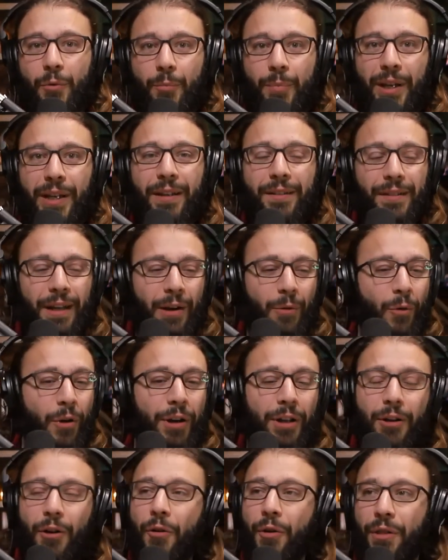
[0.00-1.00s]
because I want
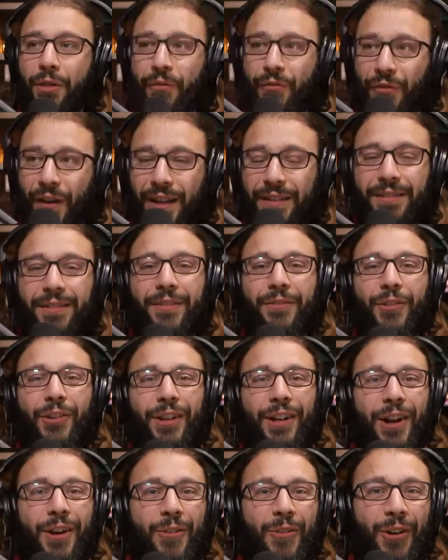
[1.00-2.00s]
to go to the festival
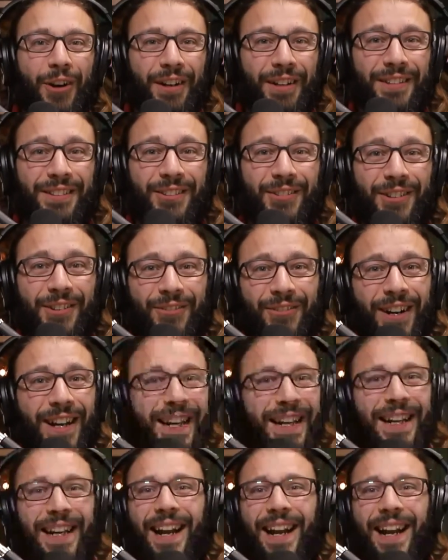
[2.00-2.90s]
and I want to do it right.